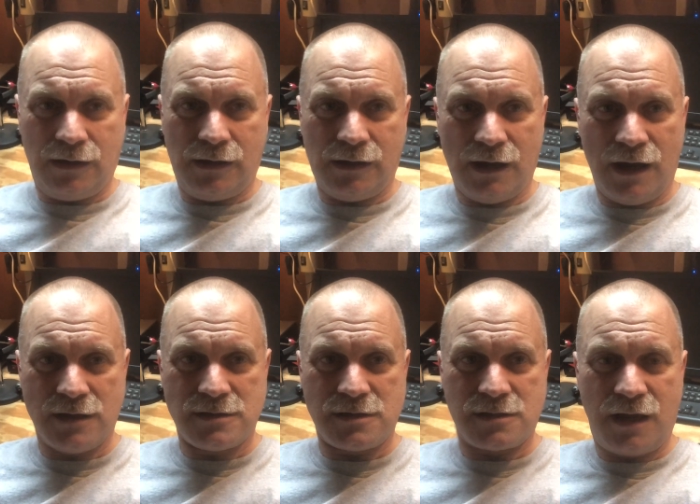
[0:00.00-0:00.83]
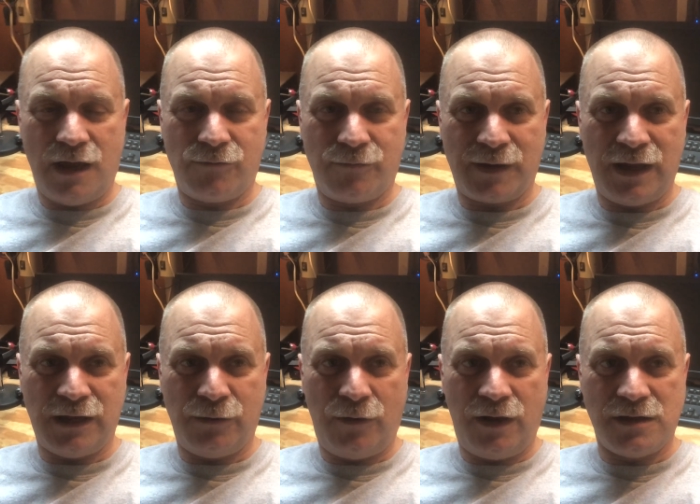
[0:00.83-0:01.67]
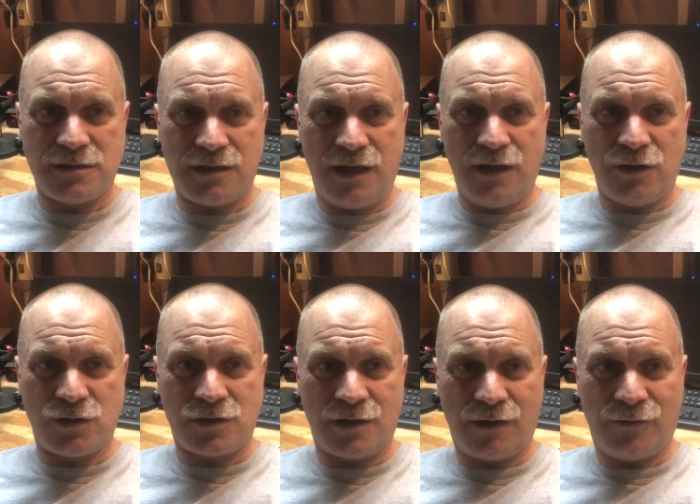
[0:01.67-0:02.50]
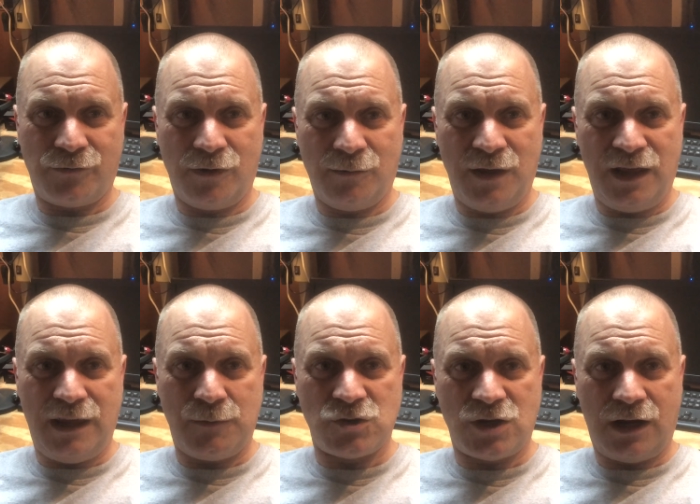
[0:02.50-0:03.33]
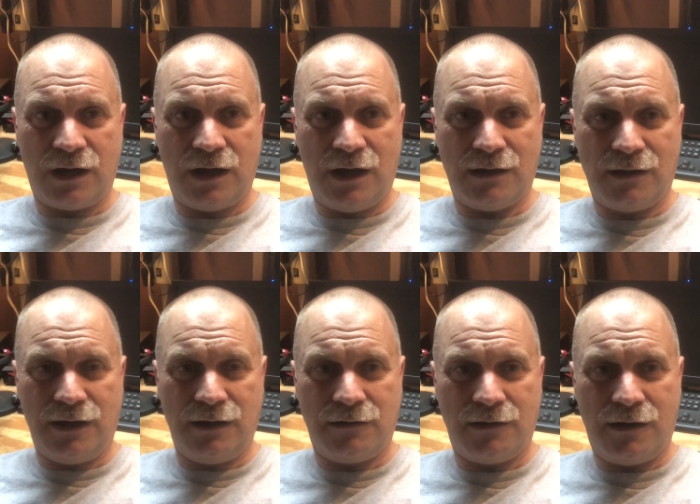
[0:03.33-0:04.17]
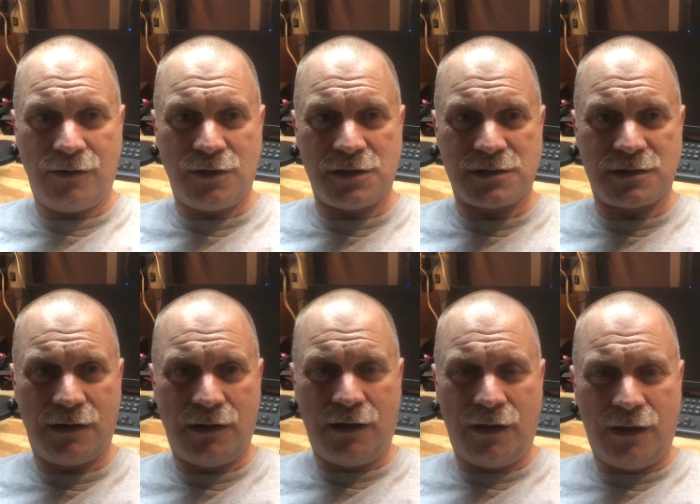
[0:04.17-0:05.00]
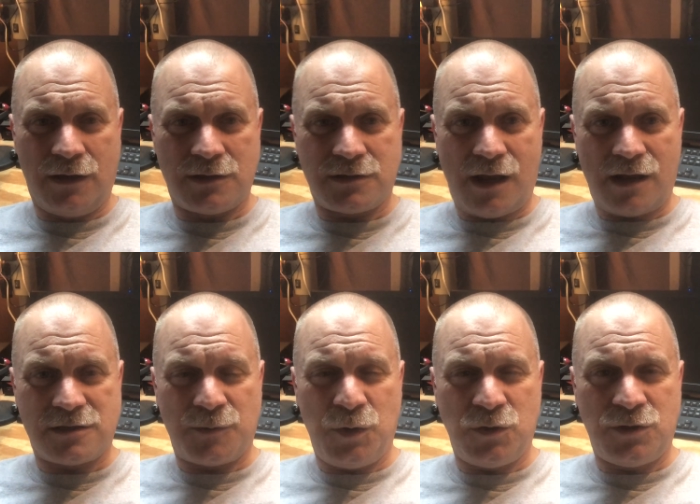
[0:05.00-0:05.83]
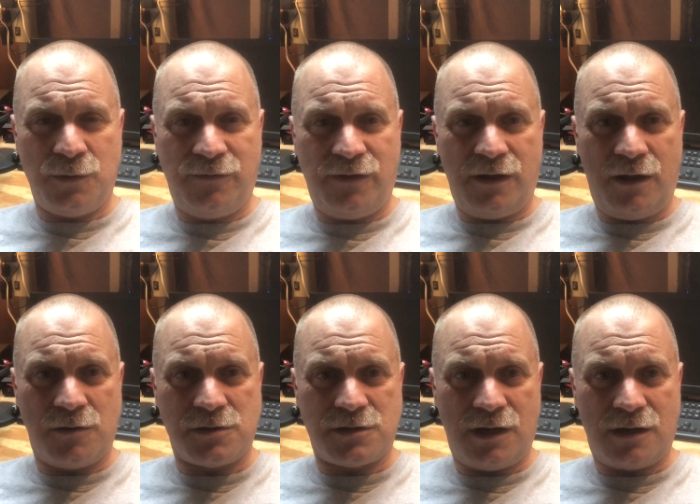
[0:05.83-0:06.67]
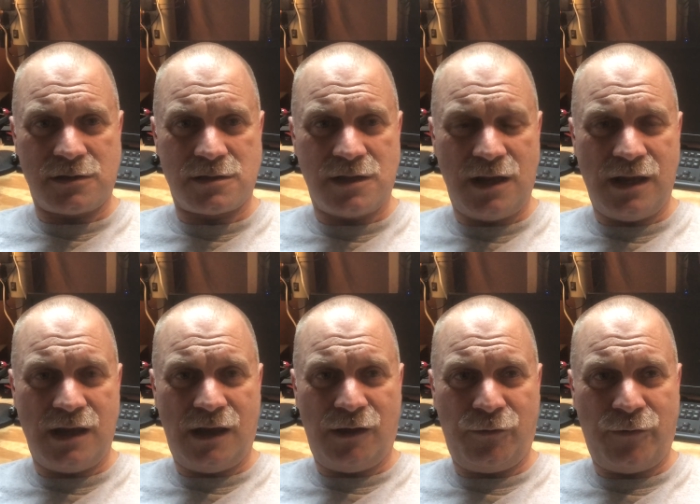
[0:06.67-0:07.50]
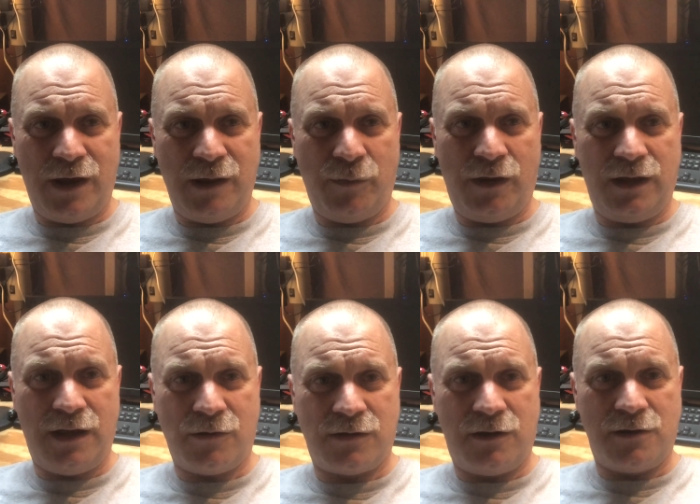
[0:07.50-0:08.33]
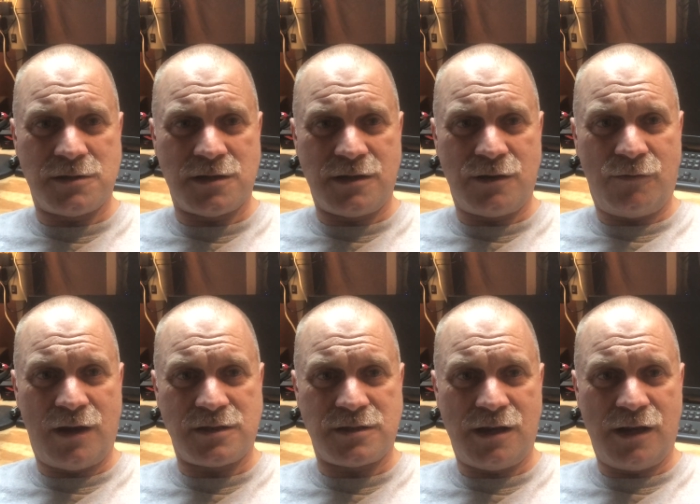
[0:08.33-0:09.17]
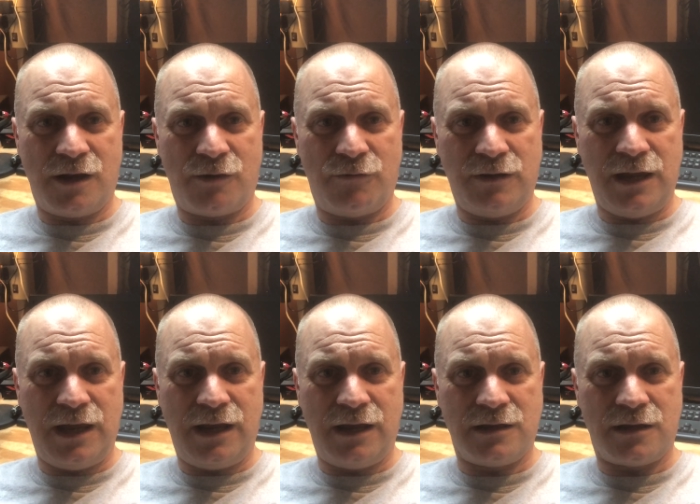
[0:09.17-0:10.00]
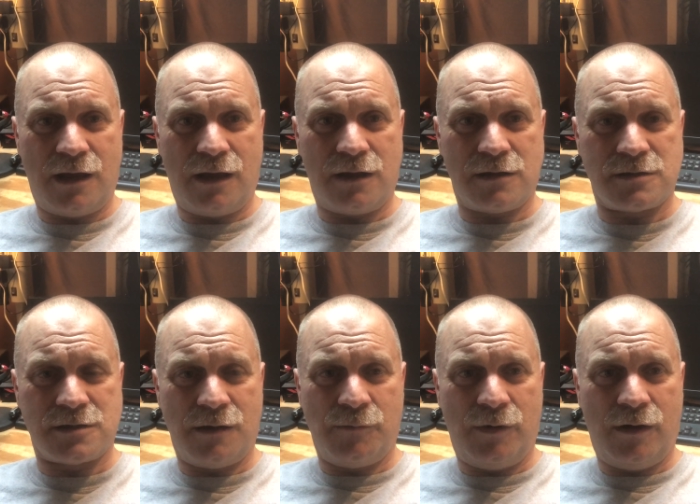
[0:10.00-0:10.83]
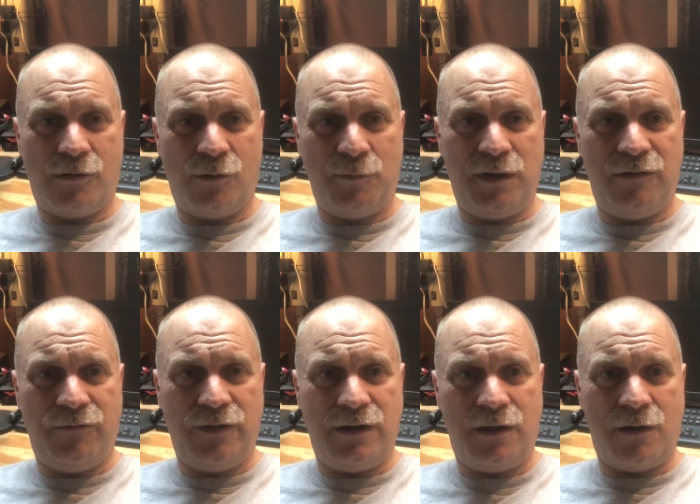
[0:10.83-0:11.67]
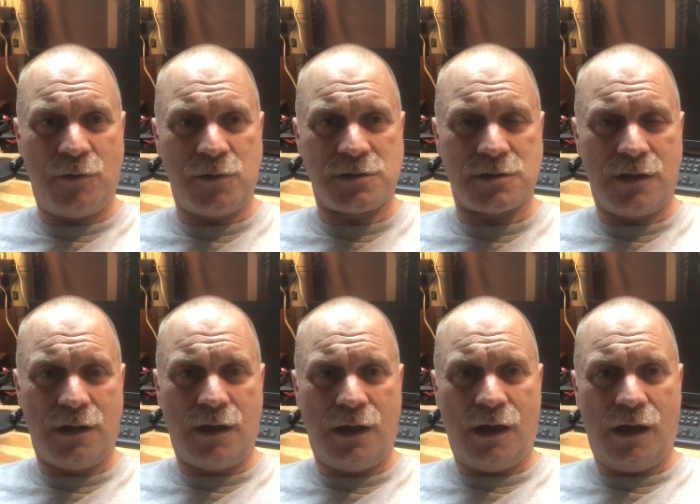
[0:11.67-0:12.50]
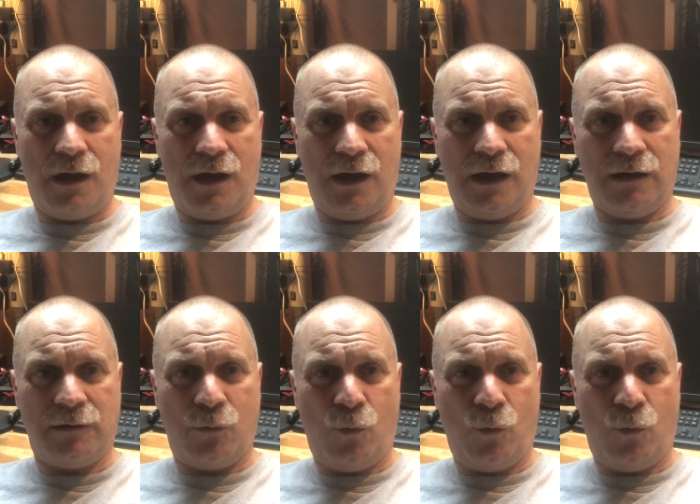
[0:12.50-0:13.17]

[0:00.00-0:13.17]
Hey guys, this is Ken, K1EZH from the Ham Shack Hotline. Uh, just starting some YouTube videos here, seeing uh, if anybody out there is interested in creating uh, some uh, homemade videos uh,